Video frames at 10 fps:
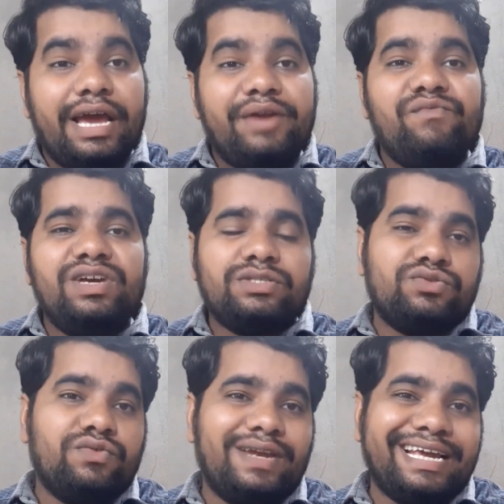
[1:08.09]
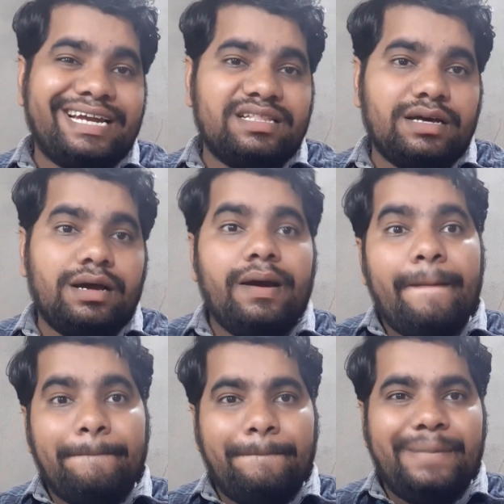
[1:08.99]
in which you will get the
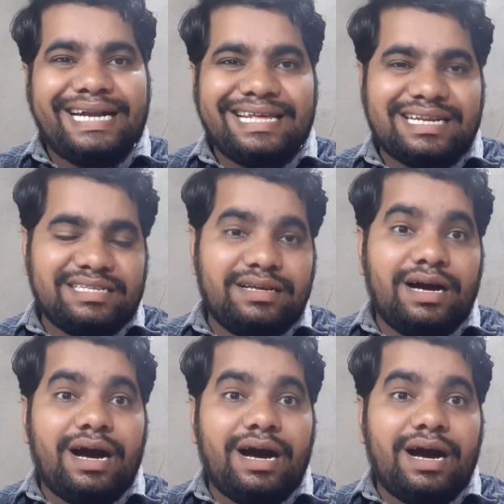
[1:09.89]
better